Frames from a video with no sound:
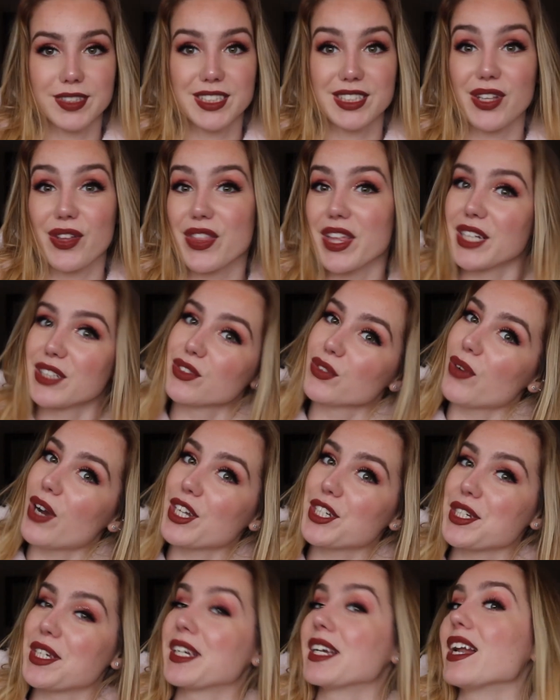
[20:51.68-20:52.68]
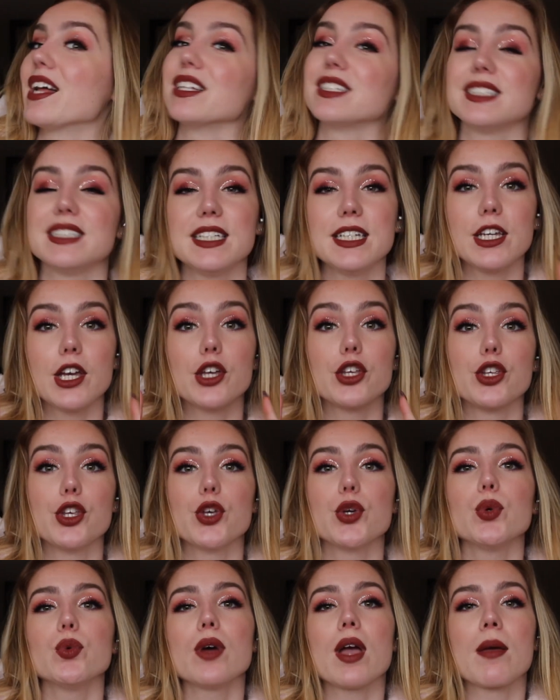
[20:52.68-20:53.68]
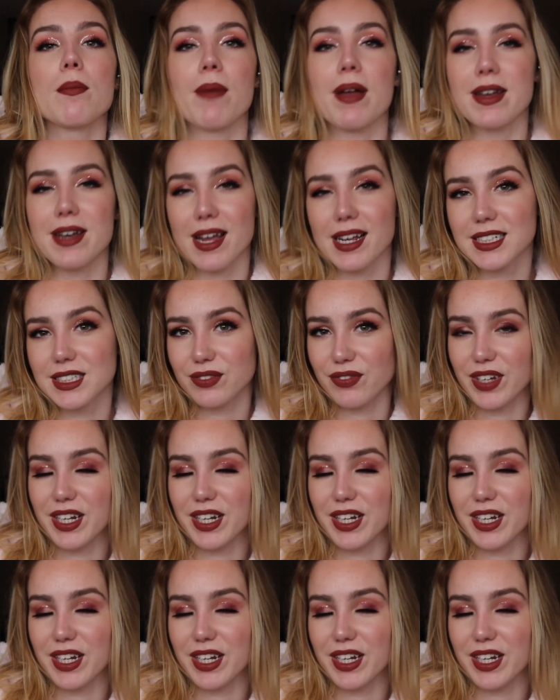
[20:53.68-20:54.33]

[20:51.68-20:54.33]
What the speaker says: So thanks for watching and I'll see you in my next